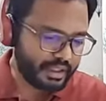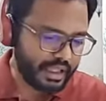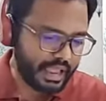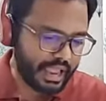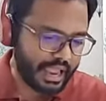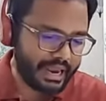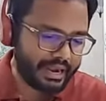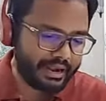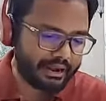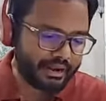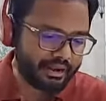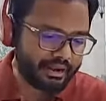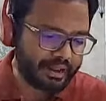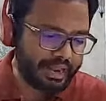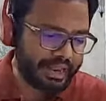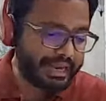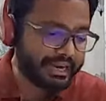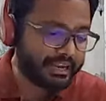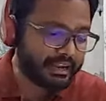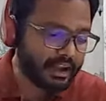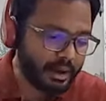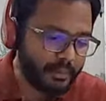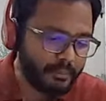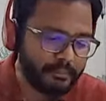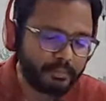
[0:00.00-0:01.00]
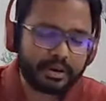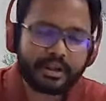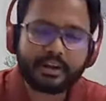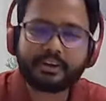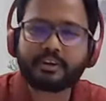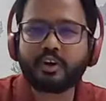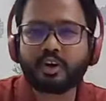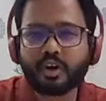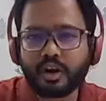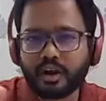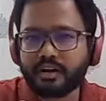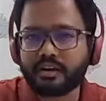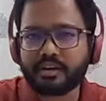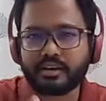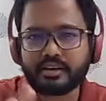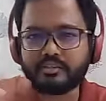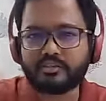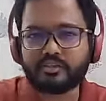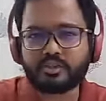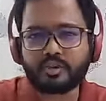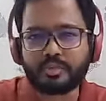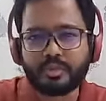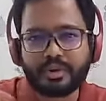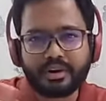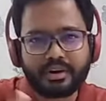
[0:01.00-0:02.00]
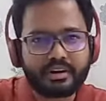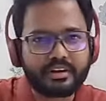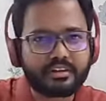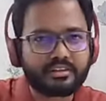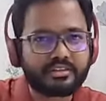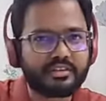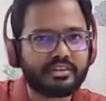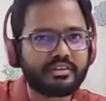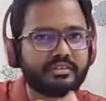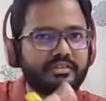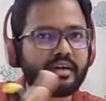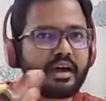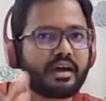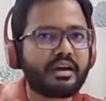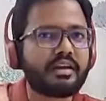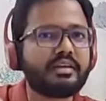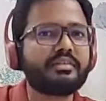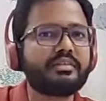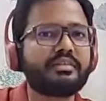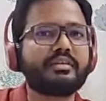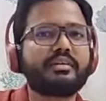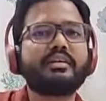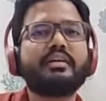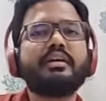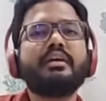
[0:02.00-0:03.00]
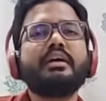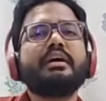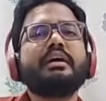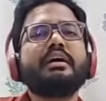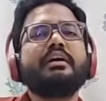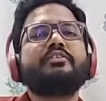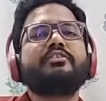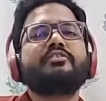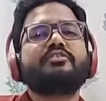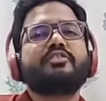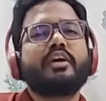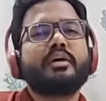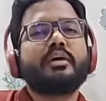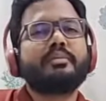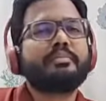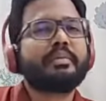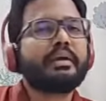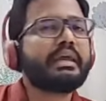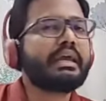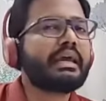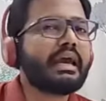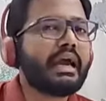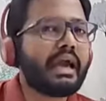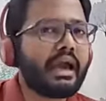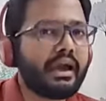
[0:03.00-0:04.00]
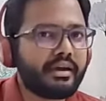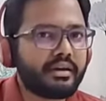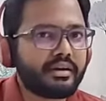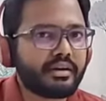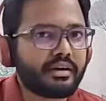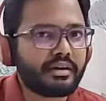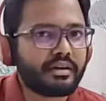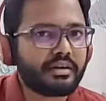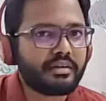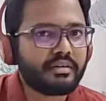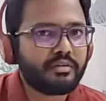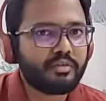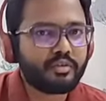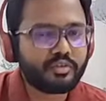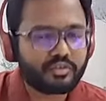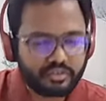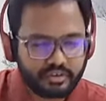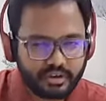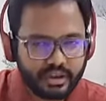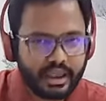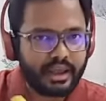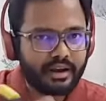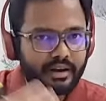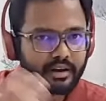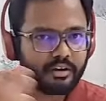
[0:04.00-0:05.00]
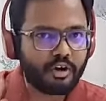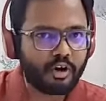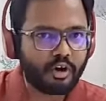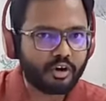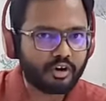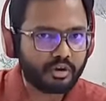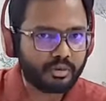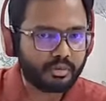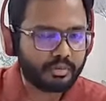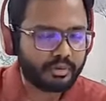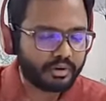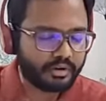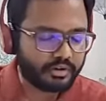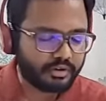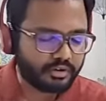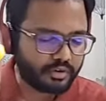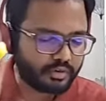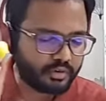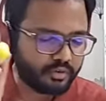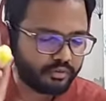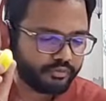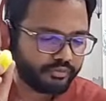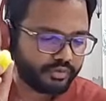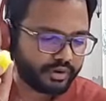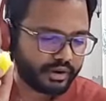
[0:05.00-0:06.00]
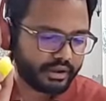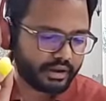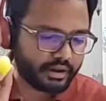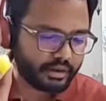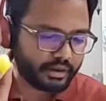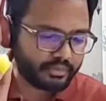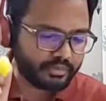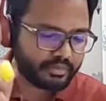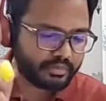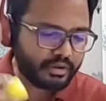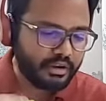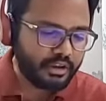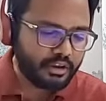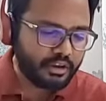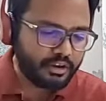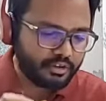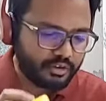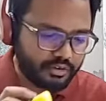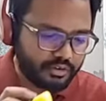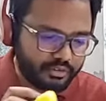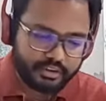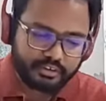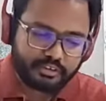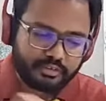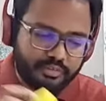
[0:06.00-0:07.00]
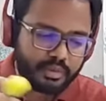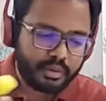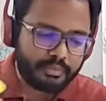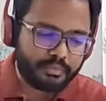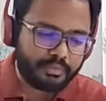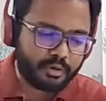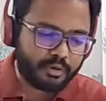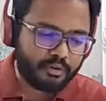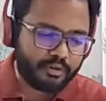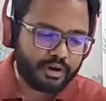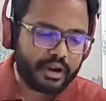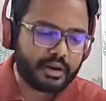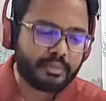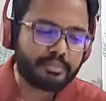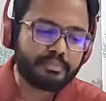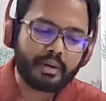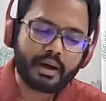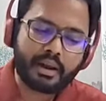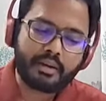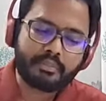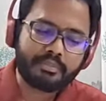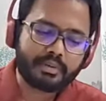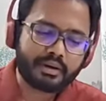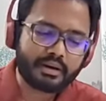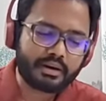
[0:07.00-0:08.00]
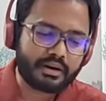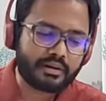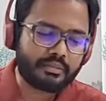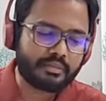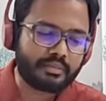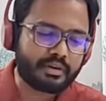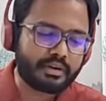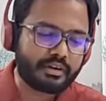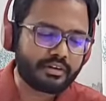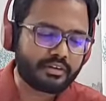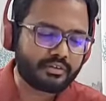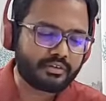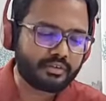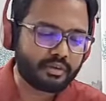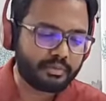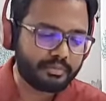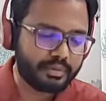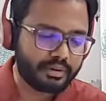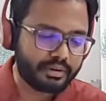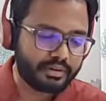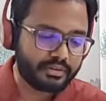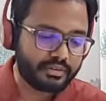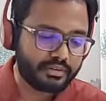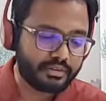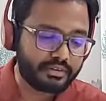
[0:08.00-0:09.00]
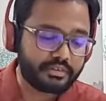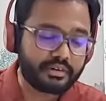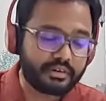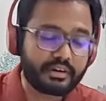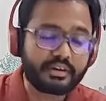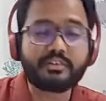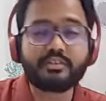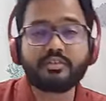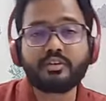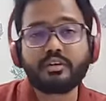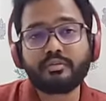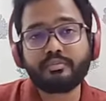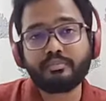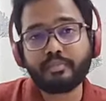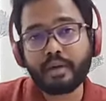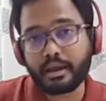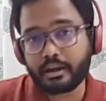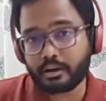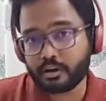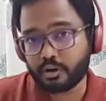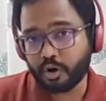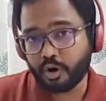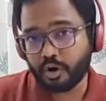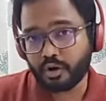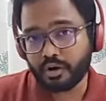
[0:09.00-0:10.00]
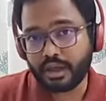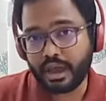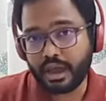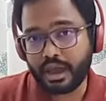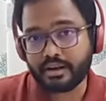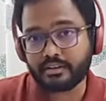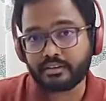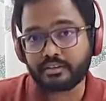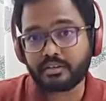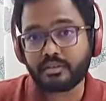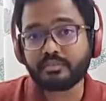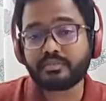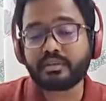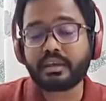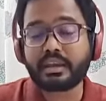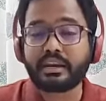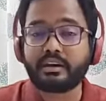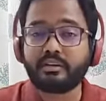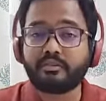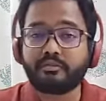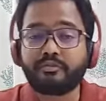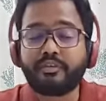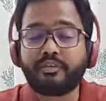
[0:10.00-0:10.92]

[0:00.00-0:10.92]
And incomplete or under instrumentation is another shaping error, which can contribute to flare-ups. So this may provide pulpal remnants for persistence of microorganisms and in